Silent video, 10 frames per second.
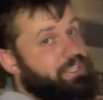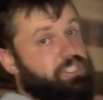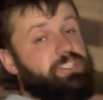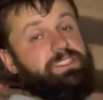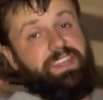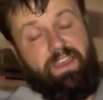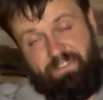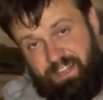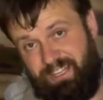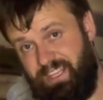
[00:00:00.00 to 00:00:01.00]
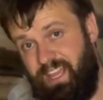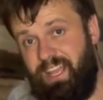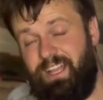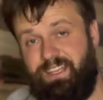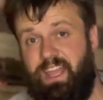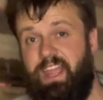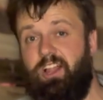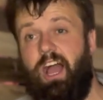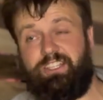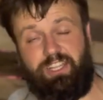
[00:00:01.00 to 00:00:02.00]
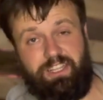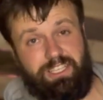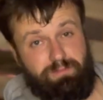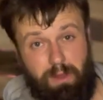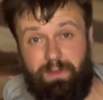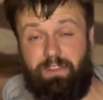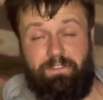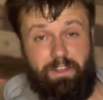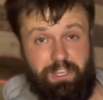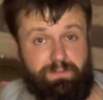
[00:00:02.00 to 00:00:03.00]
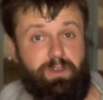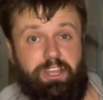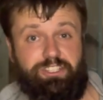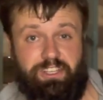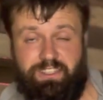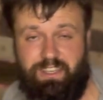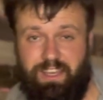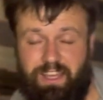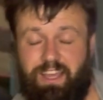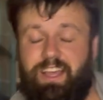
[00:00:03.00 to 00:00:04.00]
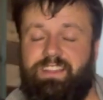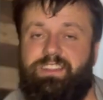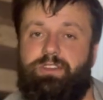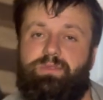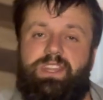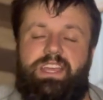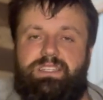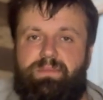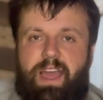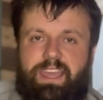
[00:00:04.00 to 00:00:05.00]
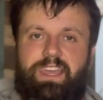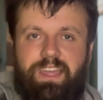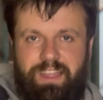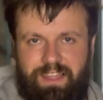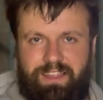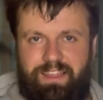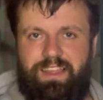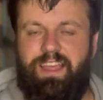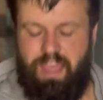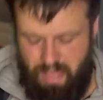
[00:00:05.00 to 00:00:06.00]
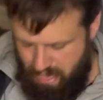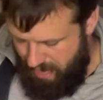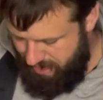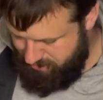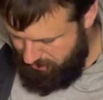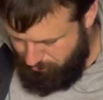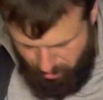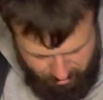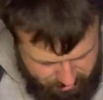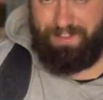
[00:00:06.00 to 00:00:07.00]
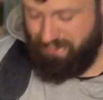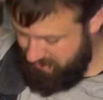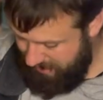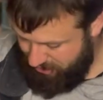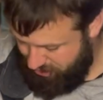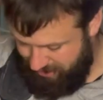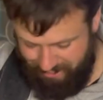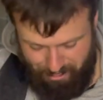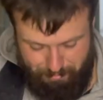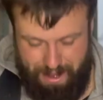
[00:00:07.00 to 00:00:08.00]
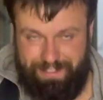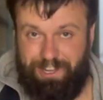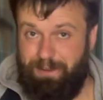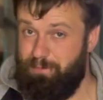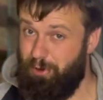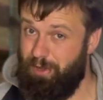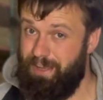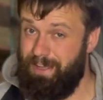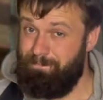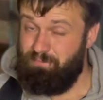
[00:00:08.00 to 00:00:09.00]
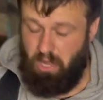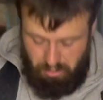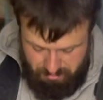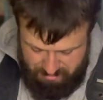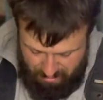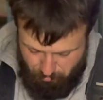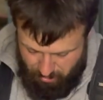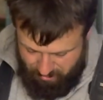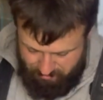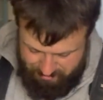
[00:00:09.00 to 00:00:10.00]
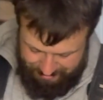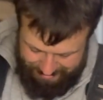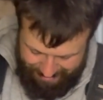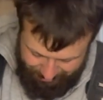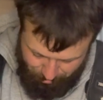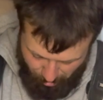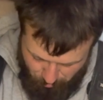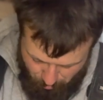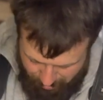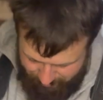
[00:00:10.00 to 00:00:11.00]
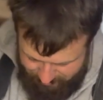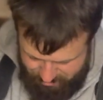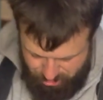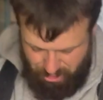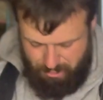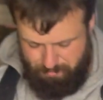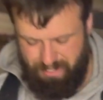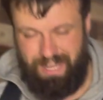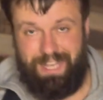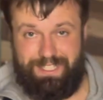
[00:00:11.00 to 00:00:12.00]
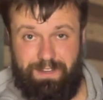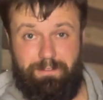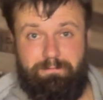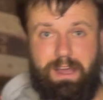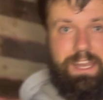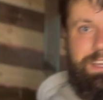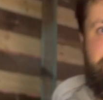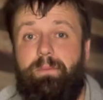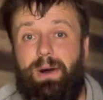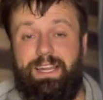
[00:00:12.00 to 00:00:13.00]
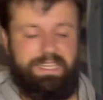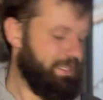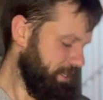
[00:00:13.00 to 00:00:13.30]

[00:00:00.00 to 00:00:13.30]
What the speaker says: you definitely need. Actually, this is probably the first purchase you would need to make as an apprentice. This is actually the nail bag that I bought on day one. It's a king chrome one. It's cheap and nasty from Bunnings, but it does the